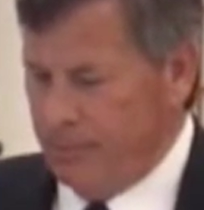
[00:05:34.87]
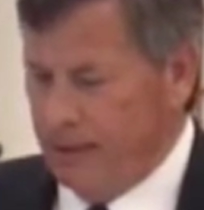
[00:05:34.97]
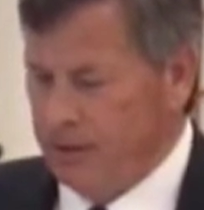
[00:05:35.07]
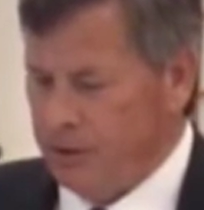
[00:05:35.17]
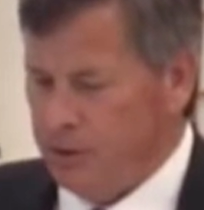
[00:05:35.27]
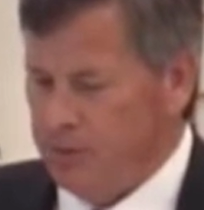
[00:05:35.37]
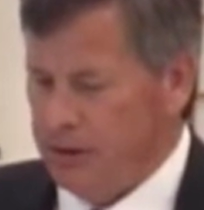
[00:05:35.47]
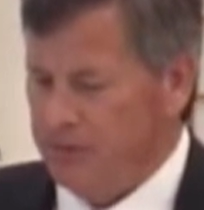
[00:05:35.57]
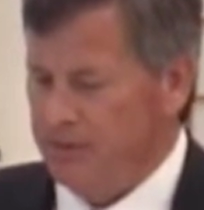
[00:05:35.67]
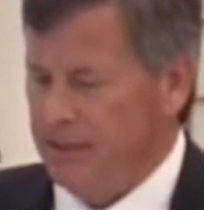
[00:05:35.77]
In
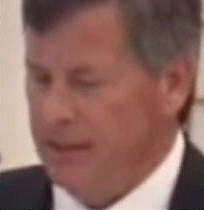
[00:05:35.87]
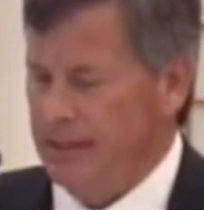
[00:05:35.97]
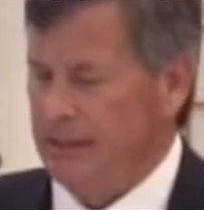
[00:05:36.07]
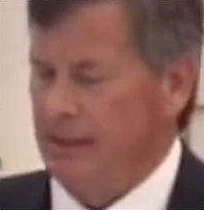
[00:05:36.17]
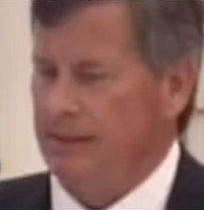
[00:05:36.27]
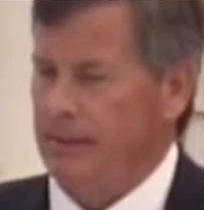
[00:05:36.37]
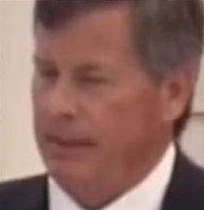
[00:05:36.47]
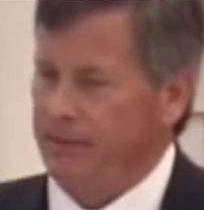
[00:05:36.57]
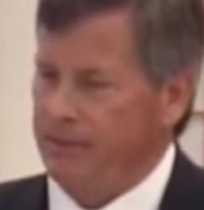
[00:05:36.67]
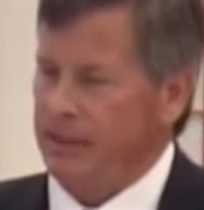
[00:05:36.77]
terms of fees and
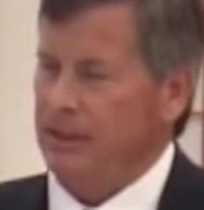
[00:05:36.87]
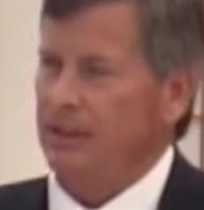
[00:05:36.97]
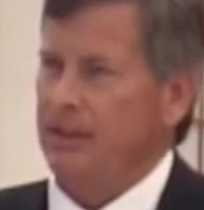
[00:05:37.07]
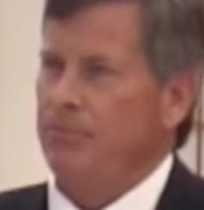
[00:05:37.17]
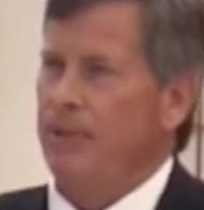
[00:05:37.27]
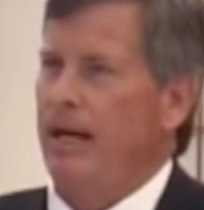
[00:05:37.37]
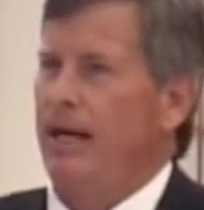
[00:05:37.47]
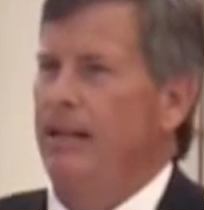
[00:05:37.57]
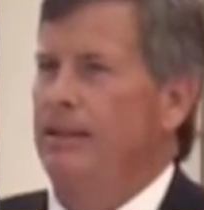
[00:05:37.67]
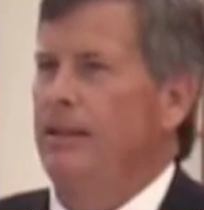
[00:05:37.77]
fiscal
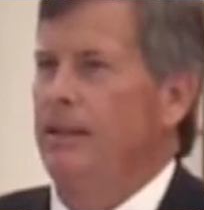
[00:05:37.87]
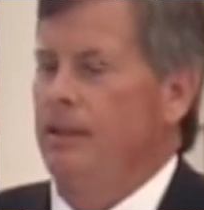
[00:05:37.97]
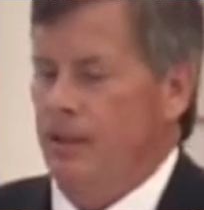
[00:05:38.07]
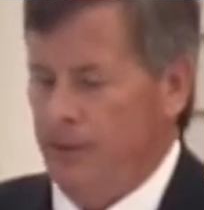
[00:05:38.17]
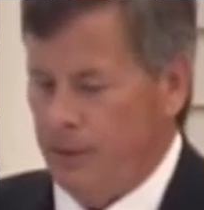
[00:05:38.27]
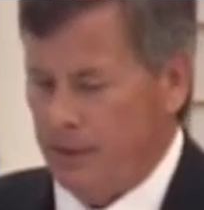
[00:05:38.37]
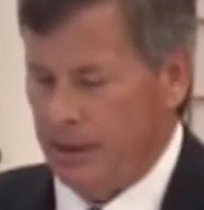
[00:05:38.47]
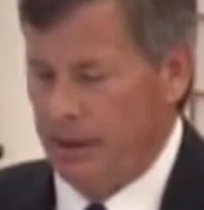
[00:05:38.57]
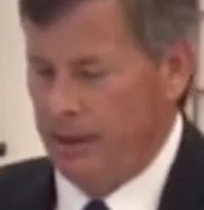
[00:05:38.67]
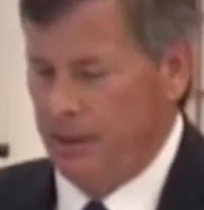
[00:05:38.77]
impact,
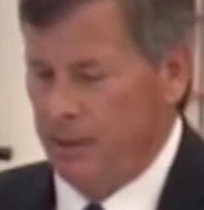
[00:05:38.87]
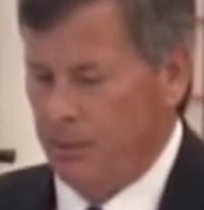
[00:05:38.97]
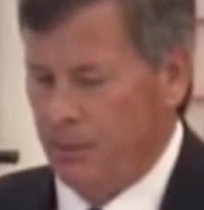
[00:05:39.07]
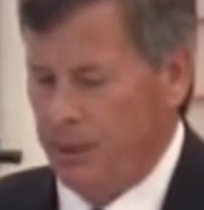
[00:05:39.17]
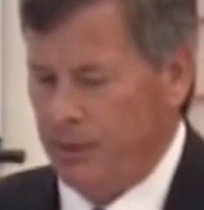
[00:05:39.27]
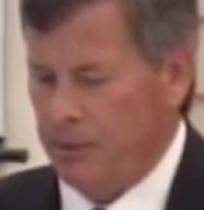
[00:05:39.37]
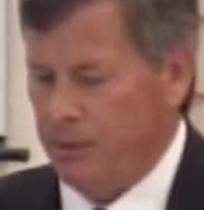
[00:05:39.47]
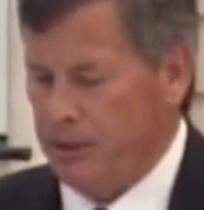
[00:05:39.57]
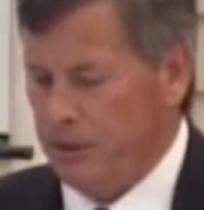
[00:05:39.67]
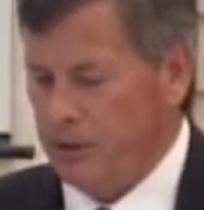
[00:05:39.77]
currently we
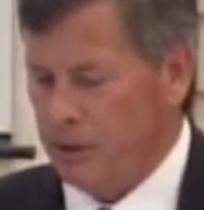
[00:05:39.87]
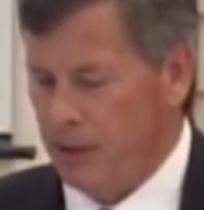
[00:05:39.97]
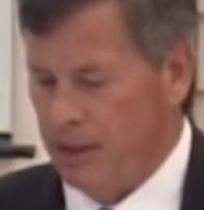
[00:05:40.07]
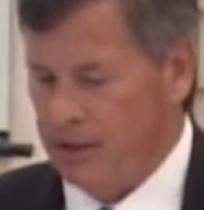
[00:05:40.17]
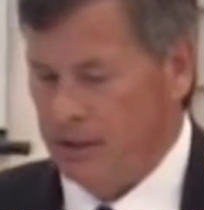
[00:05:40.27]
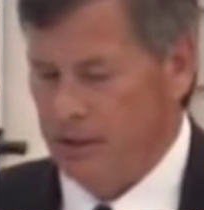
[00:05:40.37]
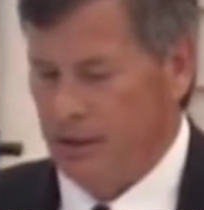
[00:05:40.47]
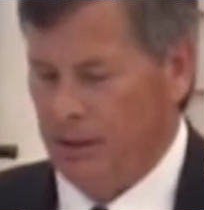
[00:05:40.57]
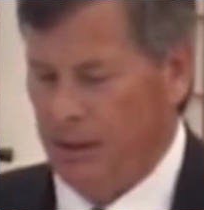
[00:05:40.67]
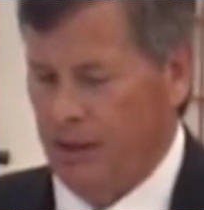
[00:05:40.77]
do charge
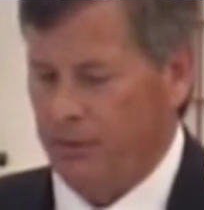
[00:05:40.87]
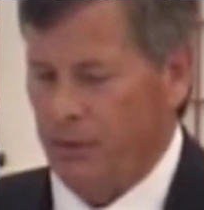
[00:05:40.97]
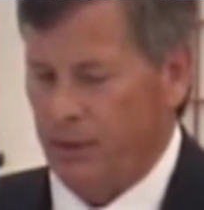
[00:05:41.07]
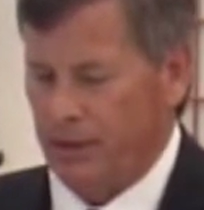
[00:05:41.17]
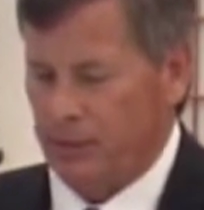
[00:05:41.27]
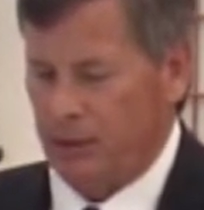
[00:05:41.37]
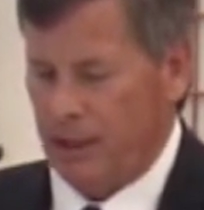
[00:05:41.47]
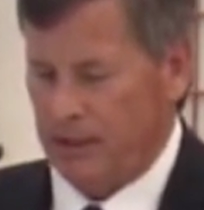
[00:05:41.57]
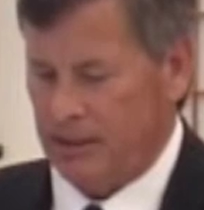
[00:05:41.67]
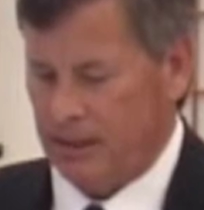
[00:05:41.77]
for this
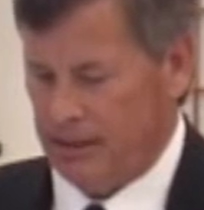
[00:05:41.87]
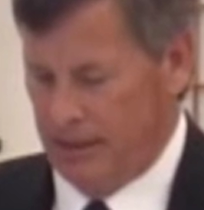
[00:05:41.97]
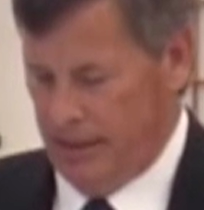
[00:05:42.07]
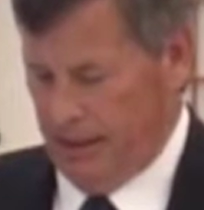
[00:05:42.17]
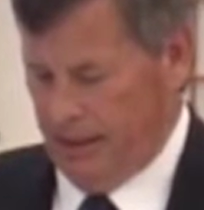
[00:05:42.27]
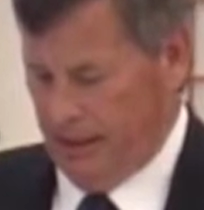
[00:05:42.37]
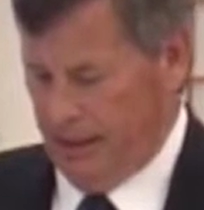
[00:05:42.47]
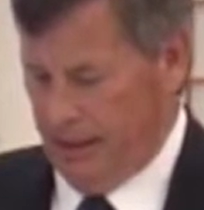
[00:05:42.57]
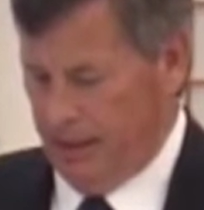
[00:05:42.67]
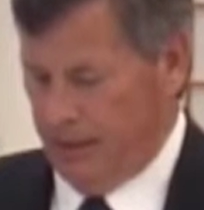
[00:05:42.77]
process,
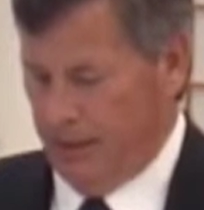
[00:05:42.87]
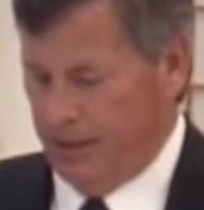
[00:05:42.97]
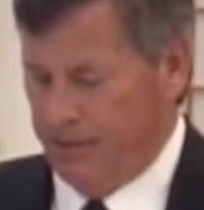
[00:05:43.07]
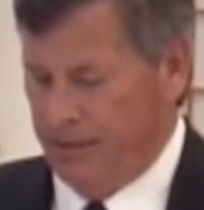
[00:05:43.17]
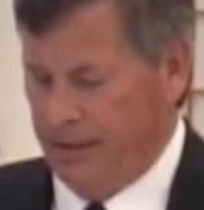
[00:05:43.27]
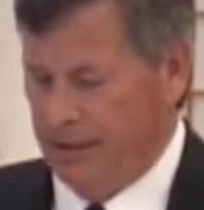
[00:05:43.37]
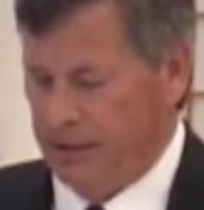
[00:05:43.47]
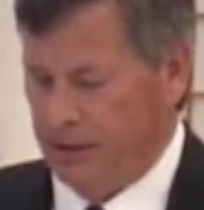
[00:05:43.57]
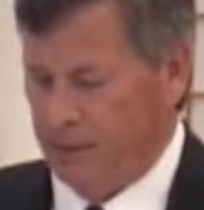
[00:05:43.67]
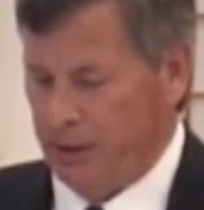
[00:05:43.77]
and our
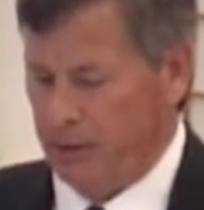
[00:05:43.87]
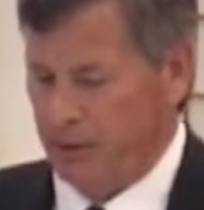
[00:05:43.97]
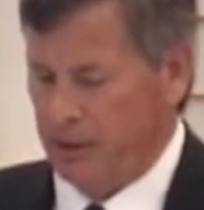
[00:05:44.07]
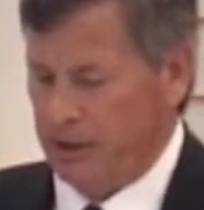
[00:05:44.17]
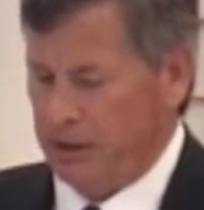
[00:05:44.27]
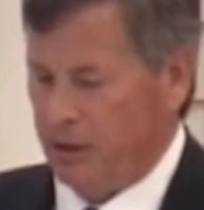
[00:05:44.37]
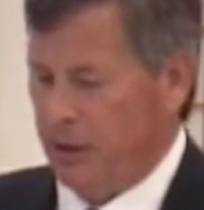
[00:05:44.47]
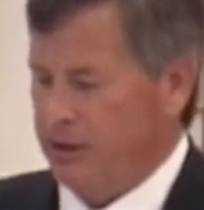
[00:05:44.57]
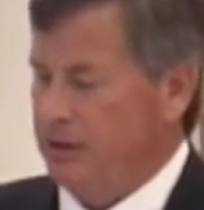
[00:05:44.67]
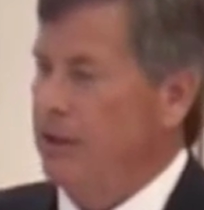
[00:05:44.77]
fees that we currently
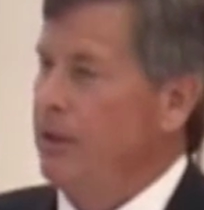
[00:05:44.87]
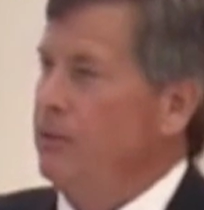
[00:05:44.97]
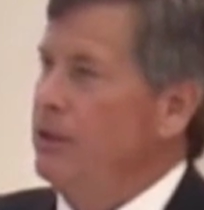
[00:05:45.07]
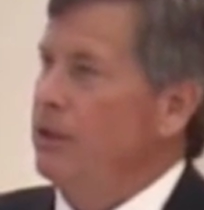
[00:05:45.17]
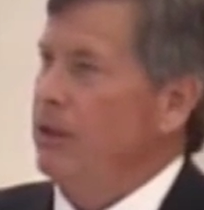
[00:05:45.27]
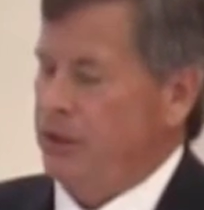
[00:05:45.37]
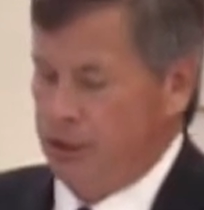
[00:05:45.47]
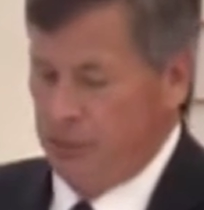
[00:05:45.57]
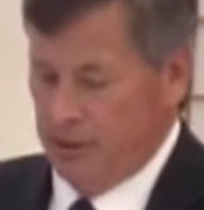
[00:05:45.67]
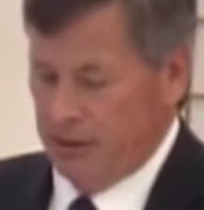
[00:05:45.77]
charge, we charge
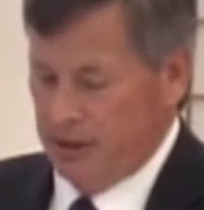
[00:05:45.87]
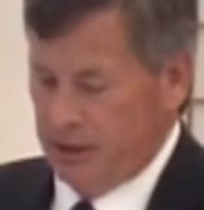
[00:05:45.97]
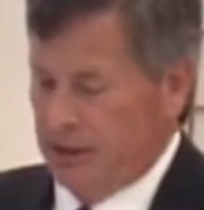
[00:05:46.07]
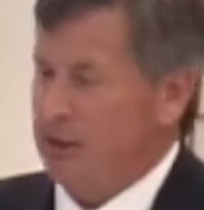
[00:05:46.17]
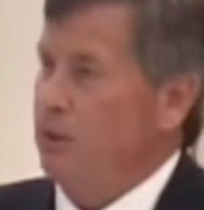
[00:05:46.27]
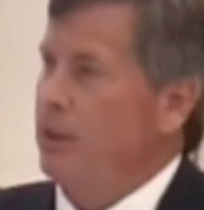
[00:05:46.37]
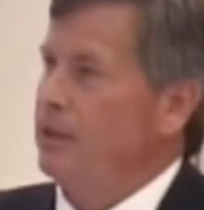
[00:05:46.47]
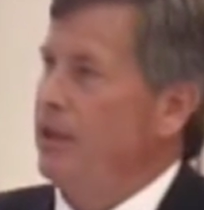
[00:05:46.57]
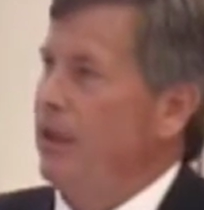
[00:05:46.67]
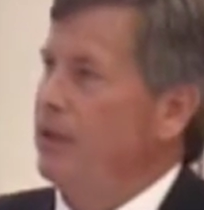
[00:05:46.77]

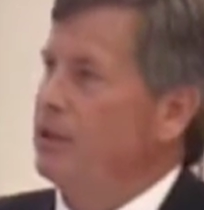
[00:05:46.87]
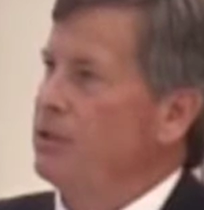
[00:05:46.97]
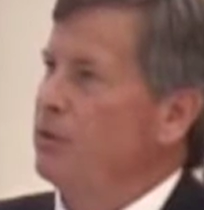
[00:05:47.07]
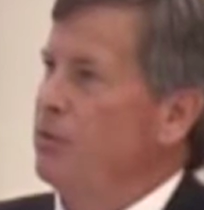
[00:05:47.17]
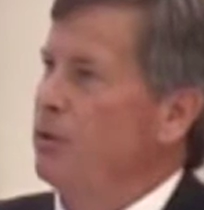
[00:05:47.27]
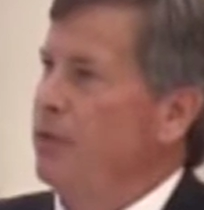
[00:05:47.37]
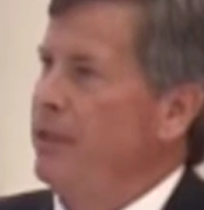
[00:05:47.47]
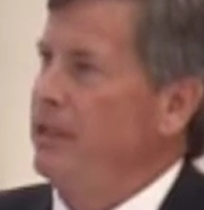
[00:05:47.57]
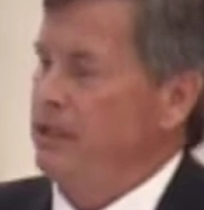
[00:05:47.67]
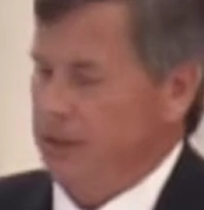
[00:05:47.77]
$261 for
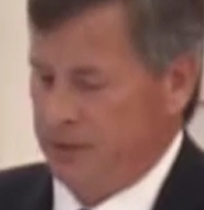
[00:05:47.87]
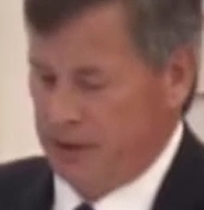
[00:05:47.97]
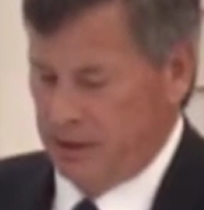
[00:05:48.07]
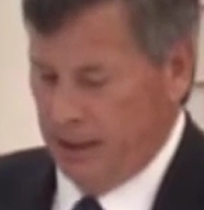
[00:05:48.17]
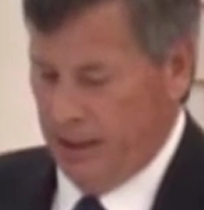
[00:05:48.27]
permit issuance.